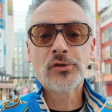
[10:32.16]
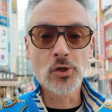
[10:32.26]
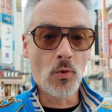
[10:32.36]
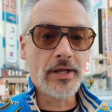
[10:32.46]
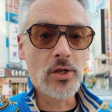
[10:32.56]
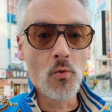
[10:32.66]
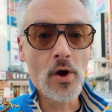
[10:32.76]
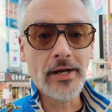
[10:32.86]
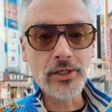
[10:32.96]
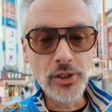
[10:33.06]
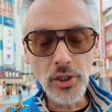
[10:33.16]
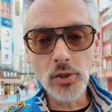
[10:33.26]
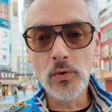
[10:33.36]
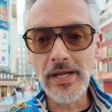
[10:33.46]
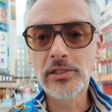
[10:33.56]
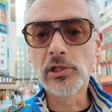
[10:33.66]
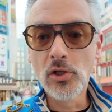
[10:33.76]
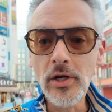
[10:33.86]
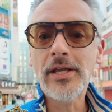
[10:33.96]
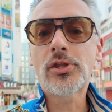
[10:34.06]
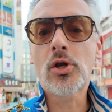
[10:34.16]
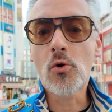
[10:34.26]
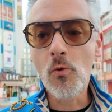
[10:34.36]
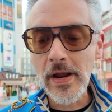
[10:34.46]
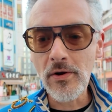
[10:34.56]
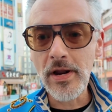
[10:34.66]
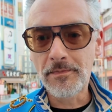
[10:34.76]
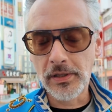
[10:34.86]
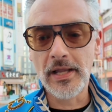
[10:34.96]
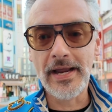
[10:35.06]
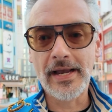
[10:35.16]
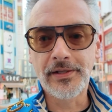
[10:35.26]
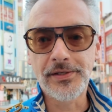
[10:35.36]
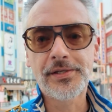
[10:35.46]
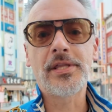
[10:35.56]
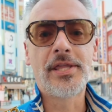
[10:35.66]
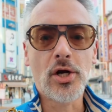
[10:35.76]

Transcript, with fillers: So what you want to do is look at the query plans